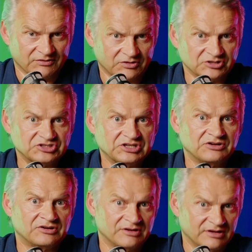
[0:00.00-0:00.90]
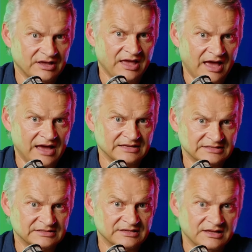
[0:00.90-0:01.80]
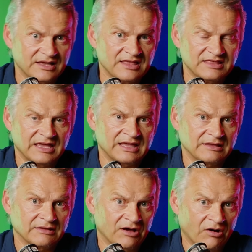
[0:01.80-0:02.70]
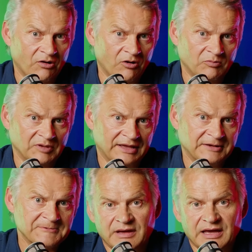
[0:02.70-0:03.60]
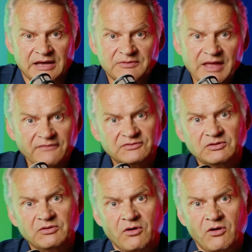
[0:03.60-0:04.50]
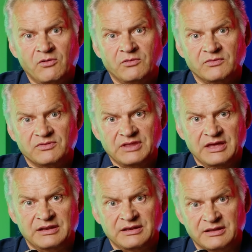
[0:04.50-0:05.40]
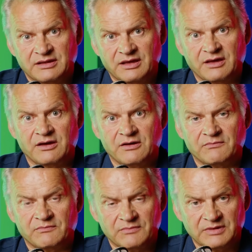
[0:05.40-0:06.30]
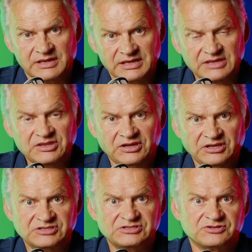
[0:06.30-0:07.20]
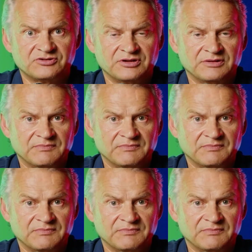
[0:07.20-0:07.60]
consider as their homeland. And we have to go then um, in the history